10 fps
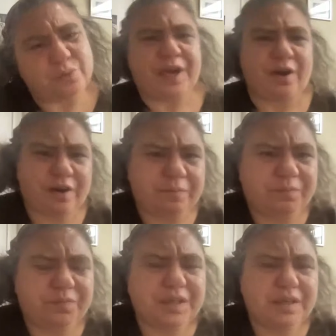we are.
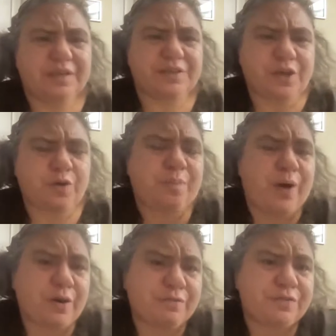So
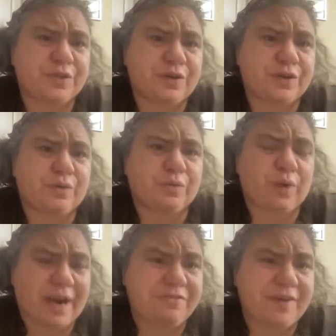part of
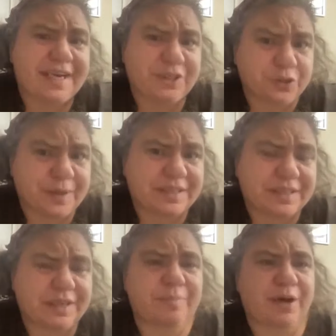what I find
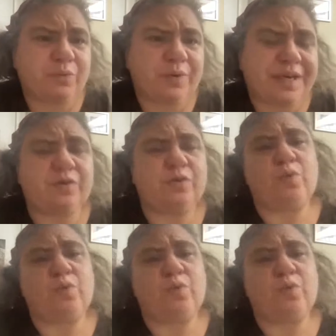interesting about reading